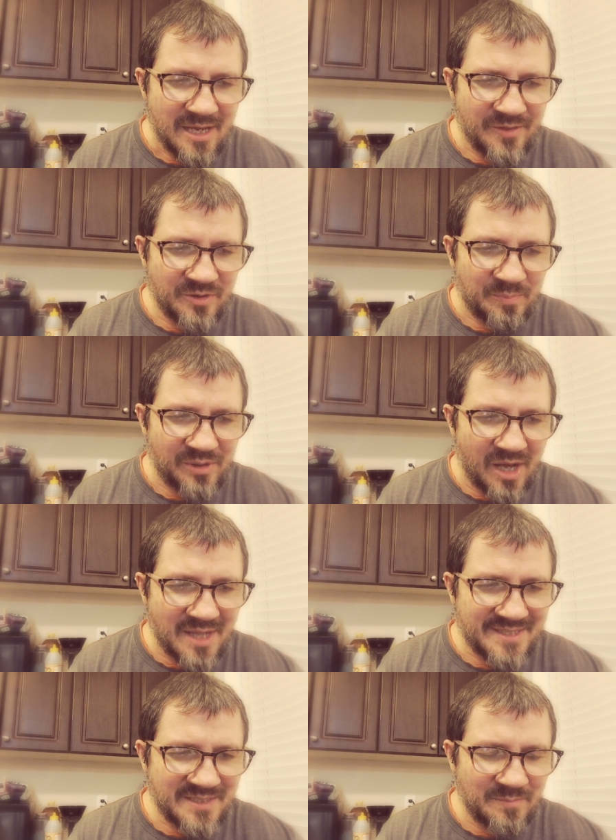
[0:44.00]
in their
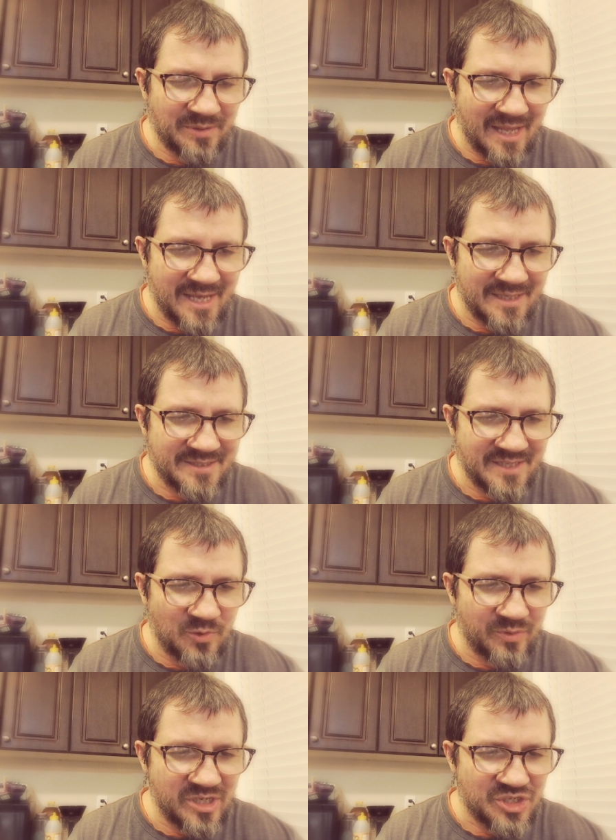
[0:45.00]
plots and plans, they
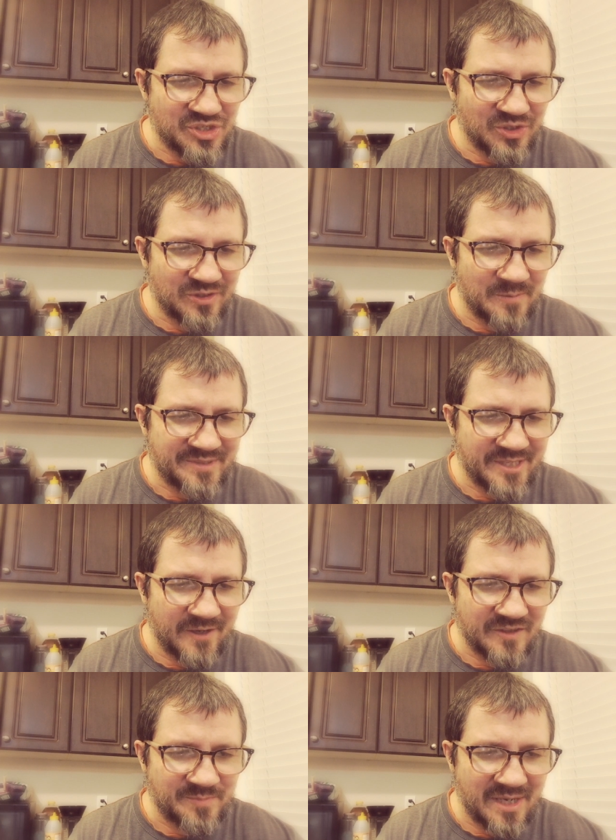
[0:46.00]
reassure
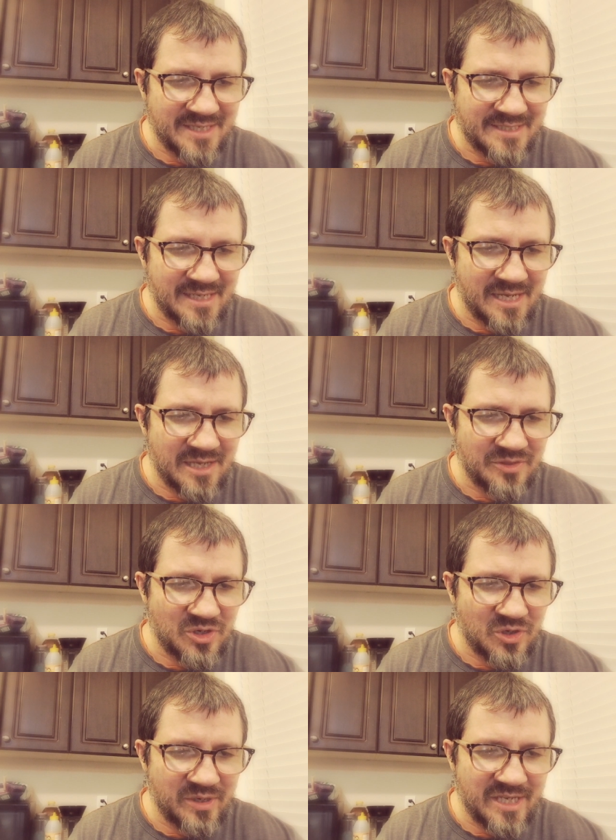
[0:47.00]
themselves by saying,
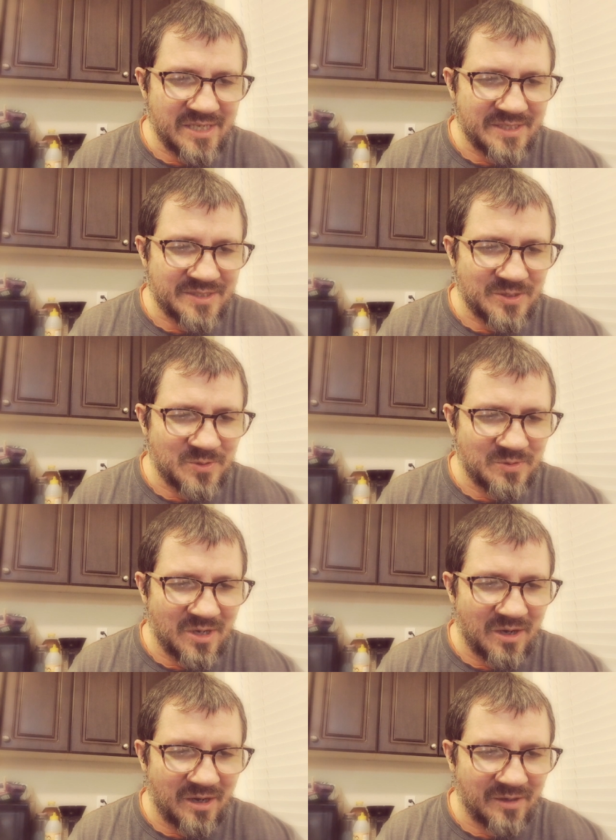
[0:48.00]
There is no
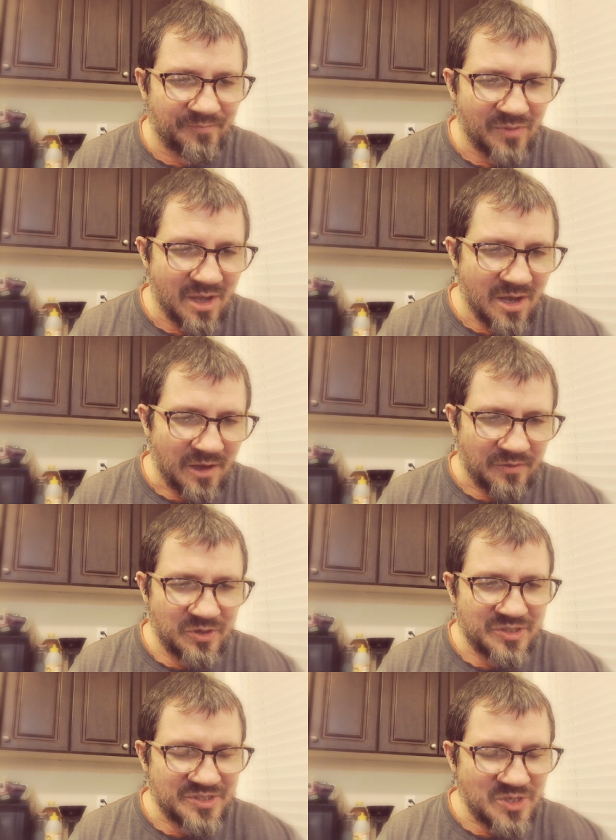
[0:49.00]
God.
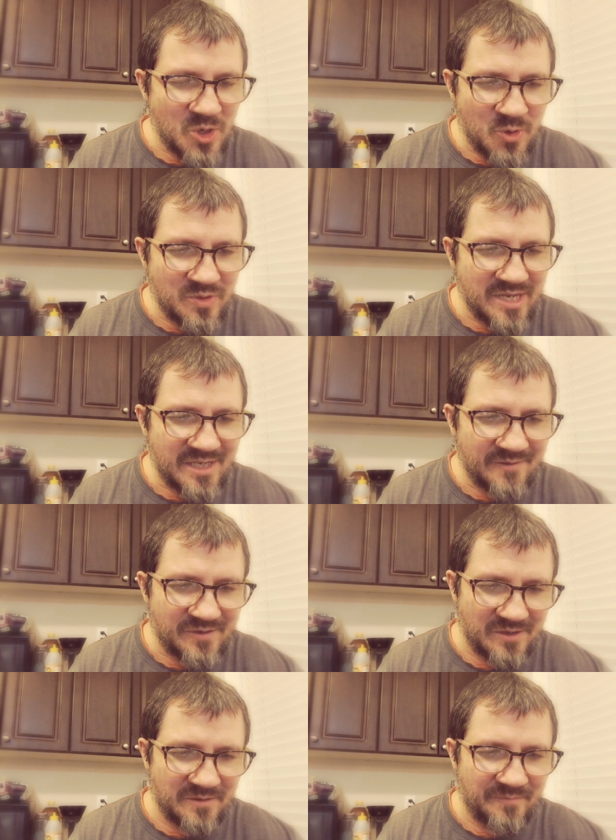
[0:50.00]
There's no need of
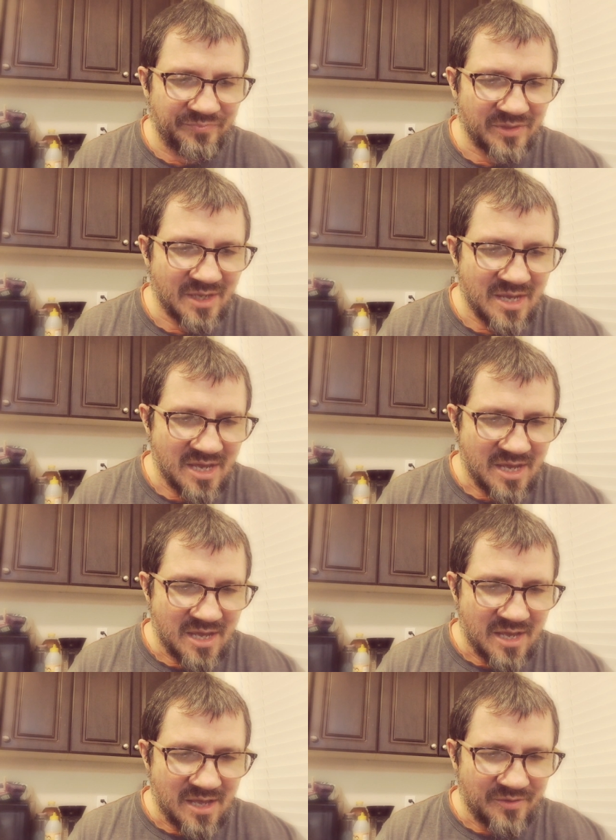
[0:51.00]
Him.
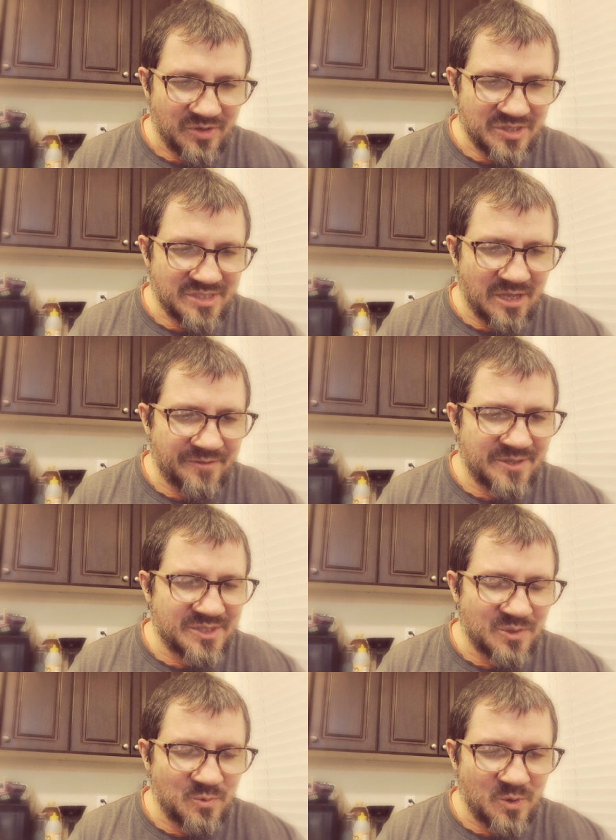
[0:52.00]
There's nothing
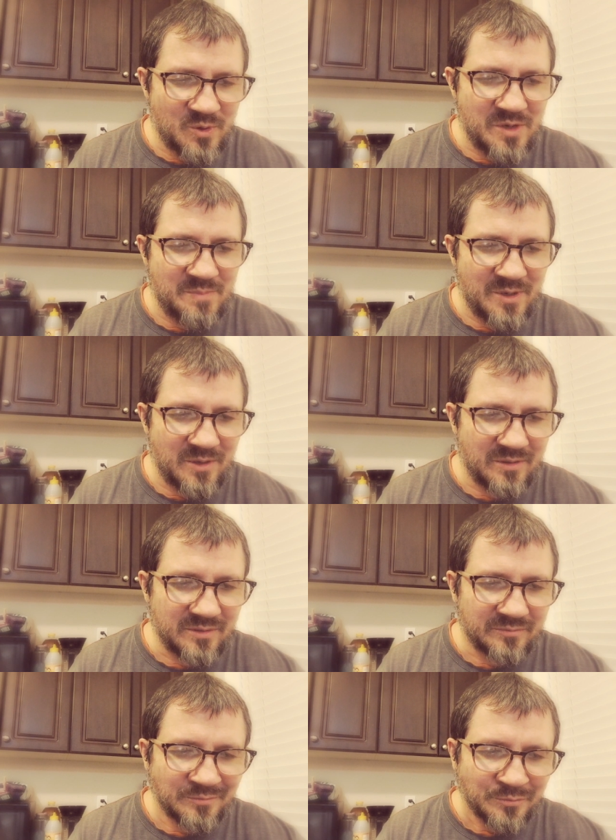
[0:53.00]
to worry about.
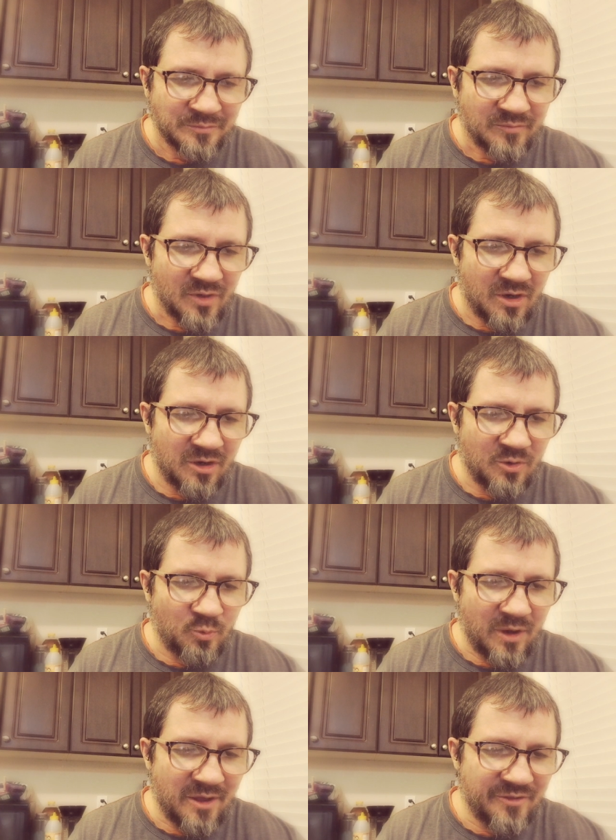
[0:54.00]
Our
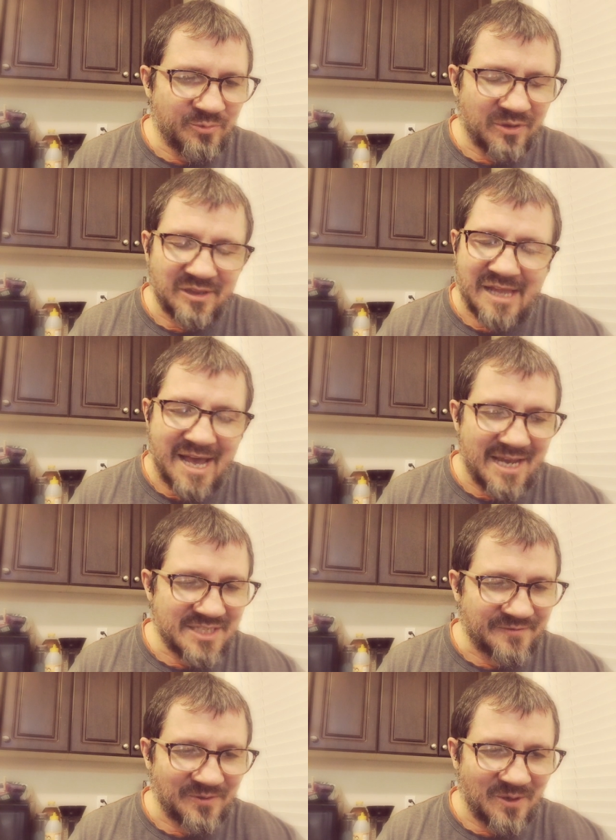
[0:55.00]
wealth will
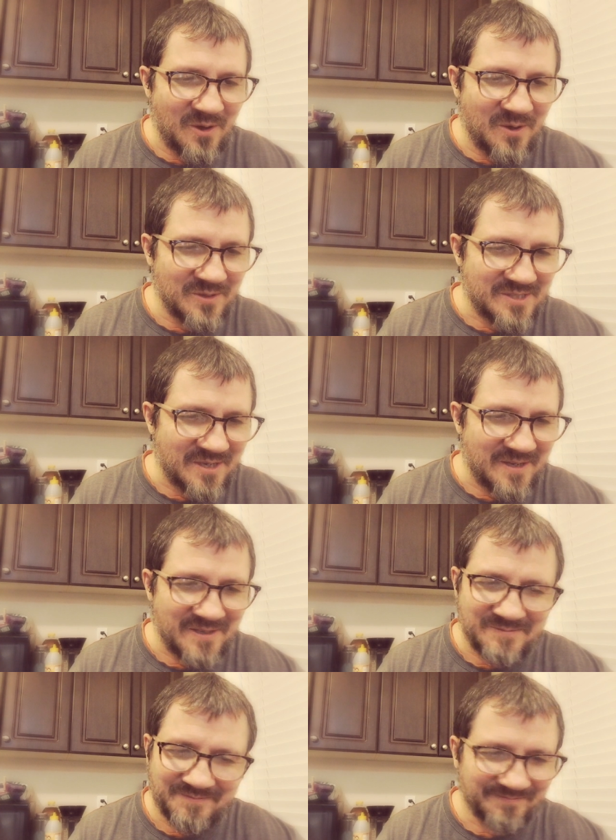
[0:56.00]
last for all time.